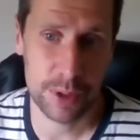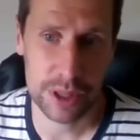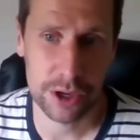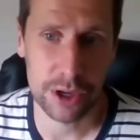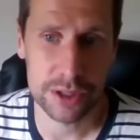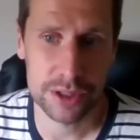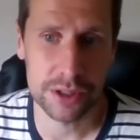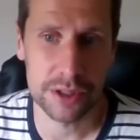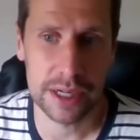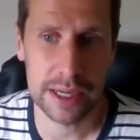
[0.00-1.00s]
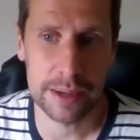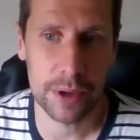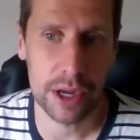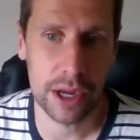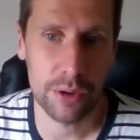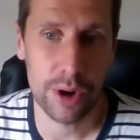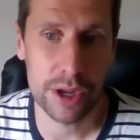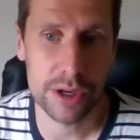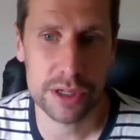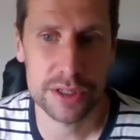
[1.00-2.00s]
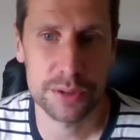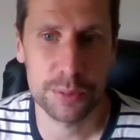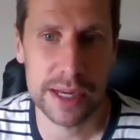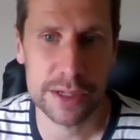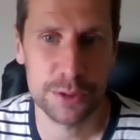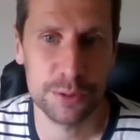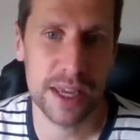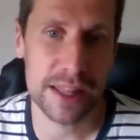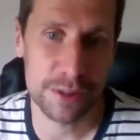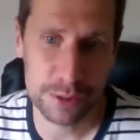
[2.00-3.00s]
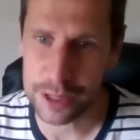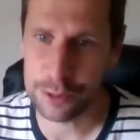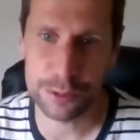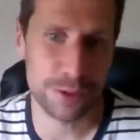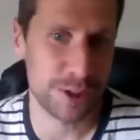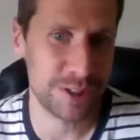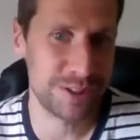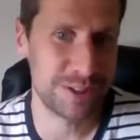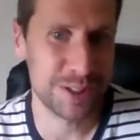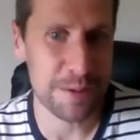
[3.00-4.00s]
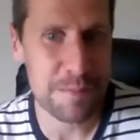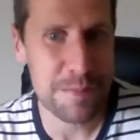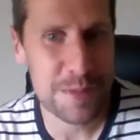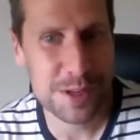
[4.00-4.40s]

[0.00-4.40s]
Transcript: with the culture around us as well. So yeah, those are just some